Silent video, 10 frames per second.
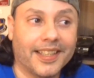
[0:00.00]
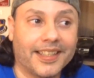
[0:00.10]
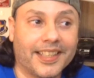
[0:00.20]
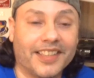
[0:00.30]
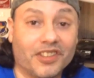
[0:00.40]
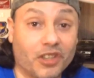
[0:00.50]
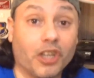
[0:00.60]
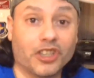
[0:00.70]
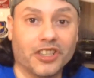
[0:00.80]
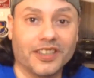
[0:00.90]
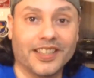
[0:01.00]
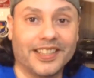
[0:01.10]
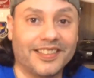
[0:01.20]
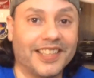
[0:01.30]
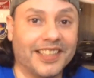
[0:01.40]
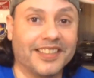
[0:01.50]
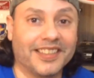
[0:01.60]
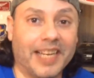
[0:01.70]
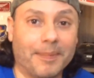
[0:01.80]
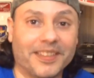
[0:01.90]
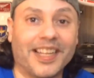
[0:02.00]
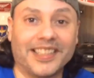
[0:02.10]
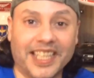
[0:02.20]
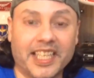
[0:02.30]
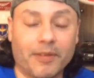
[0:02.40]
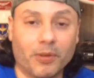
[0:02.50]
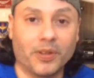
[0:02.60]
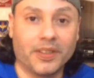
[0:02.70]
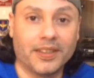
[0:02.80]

the discussion is still the same. It's like deja vu.